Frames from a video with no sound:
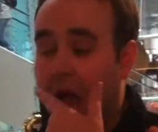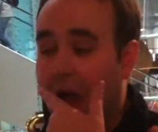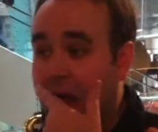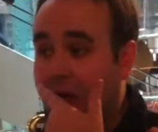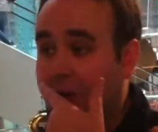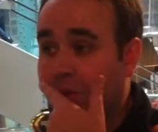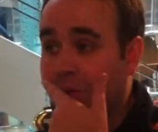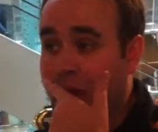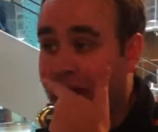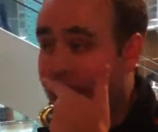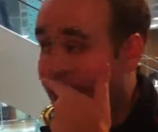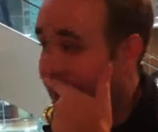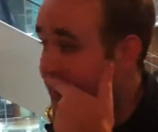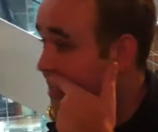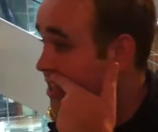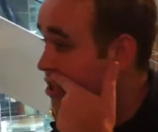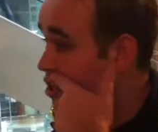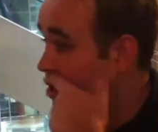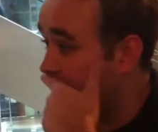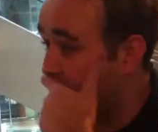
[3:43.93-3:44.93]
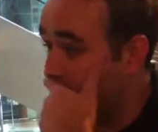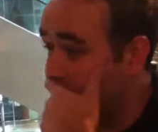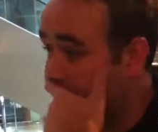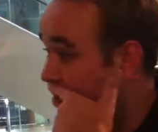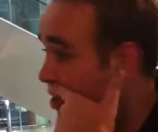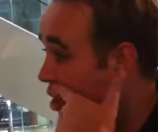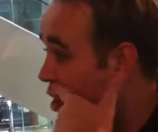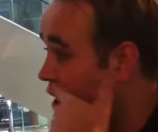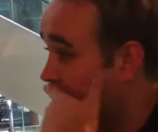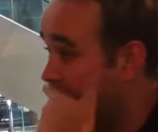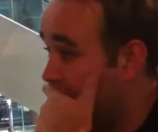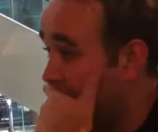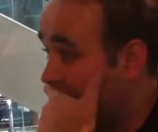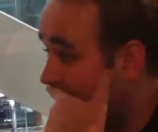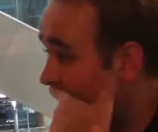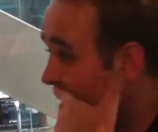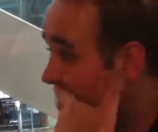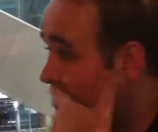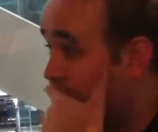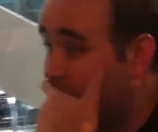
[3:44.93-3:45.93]
and what happens is your lip would
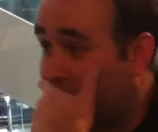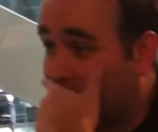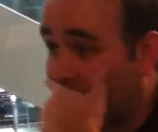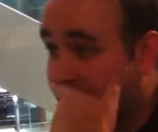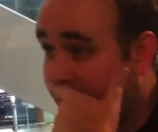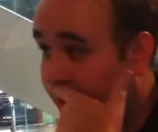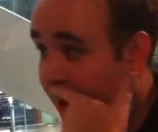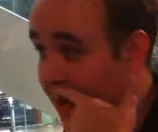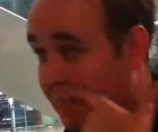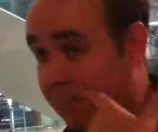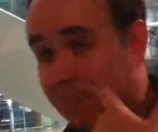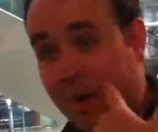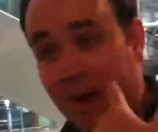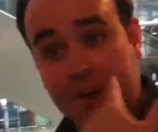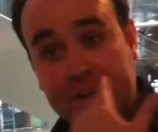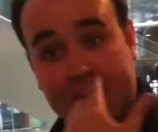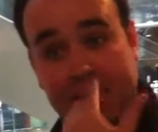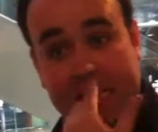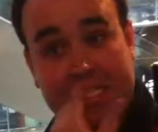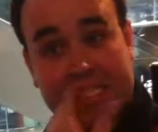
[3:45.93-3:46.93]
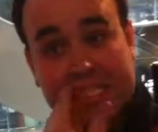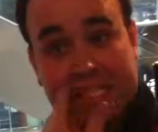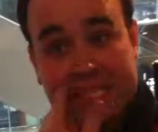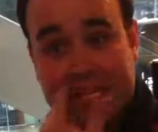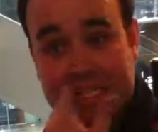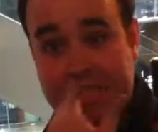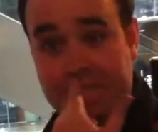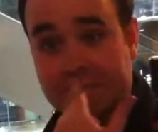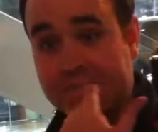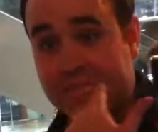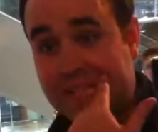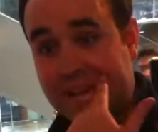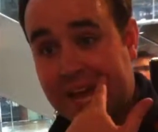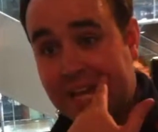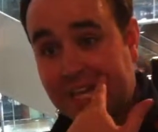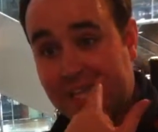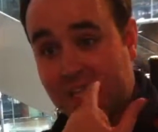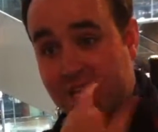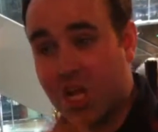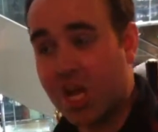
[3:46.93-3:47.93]
automatically block the white part, hence the Guinness
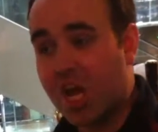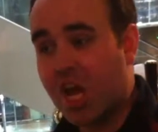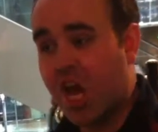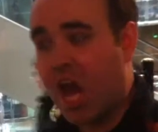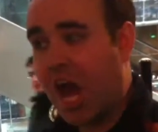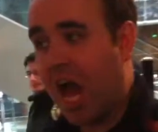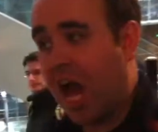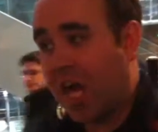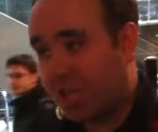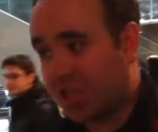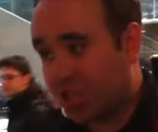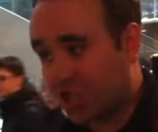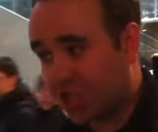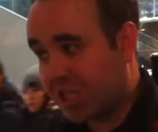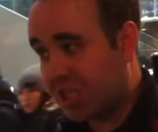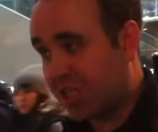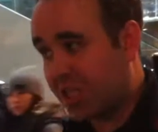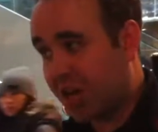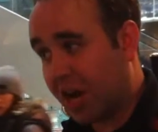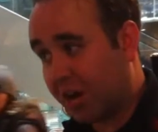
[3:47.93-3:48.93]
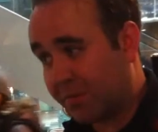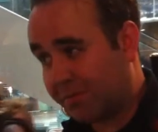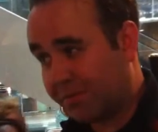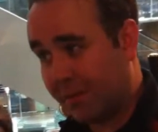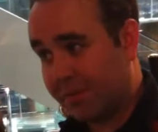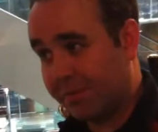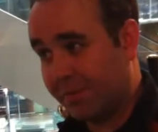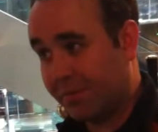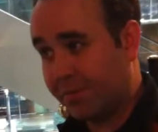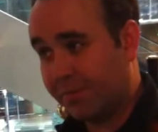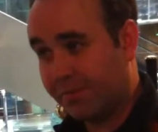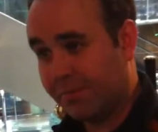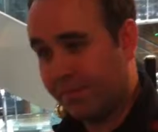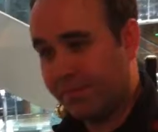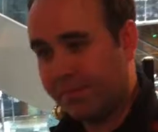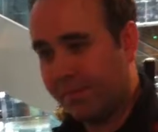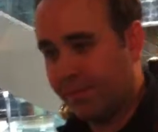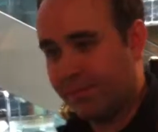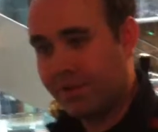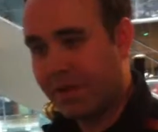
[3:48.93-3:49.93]
moustache, and you drink the dark flavour.
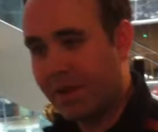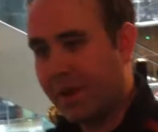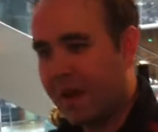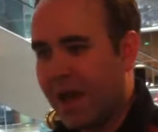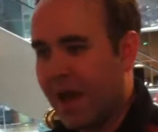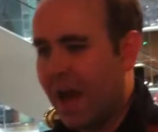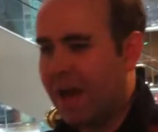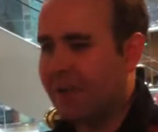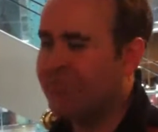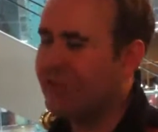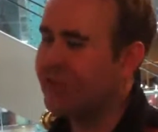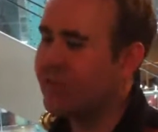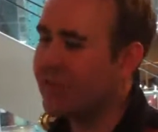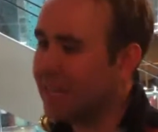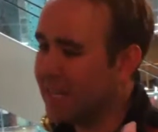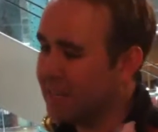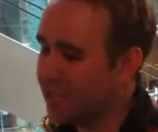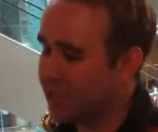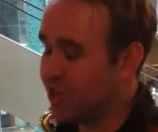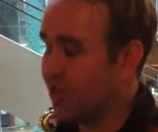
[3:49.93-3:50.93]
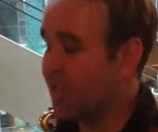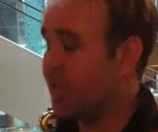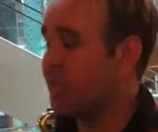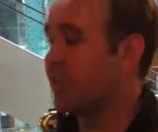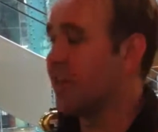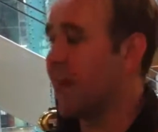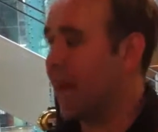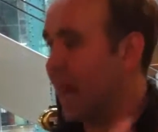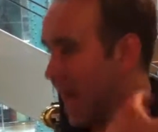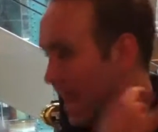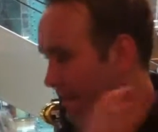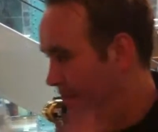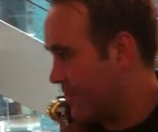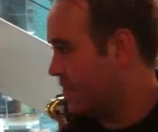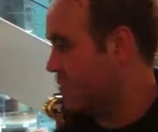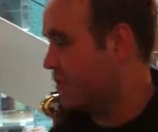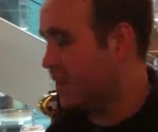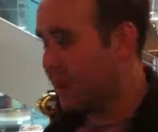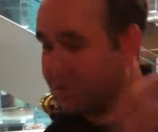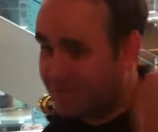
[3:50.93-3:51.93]
And if you're a Guinness drinker, that
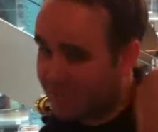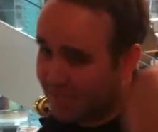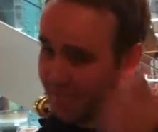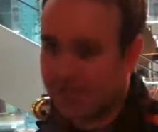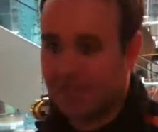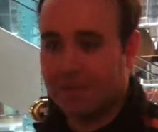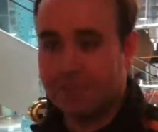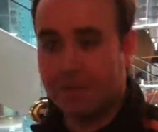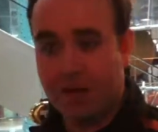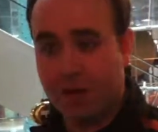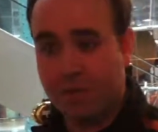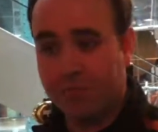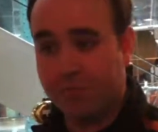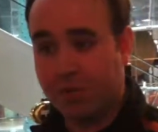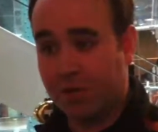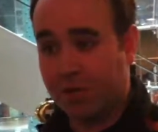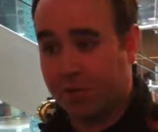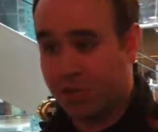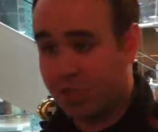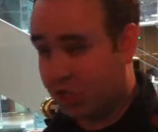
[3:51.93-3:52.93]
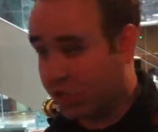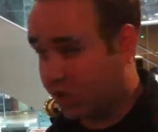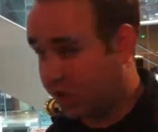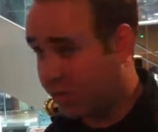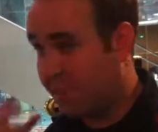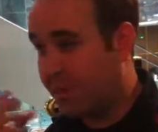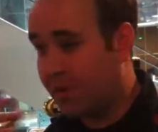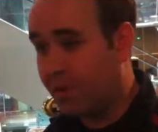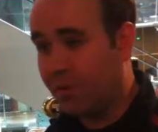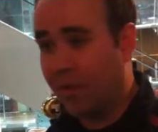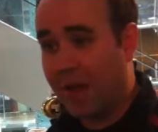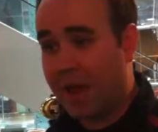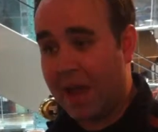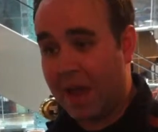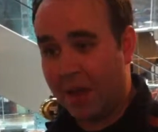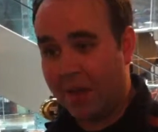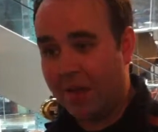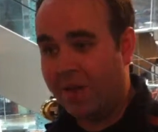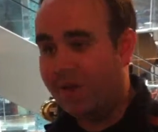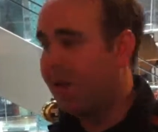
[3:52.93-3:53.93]
happens without thinking about it, but just to be
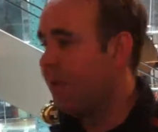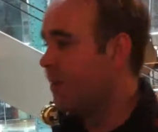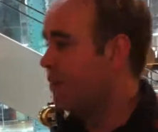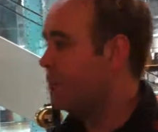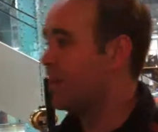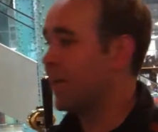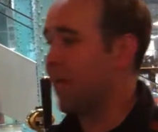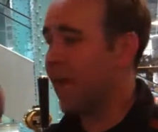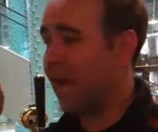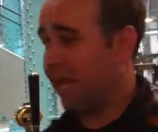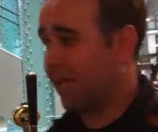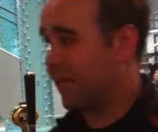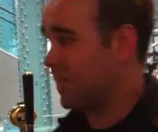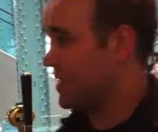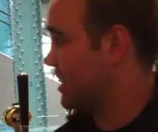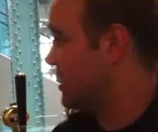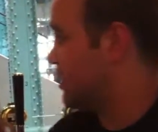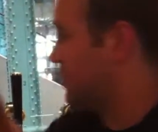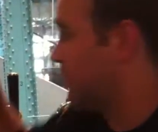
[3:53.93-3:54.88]
aware, we hate to see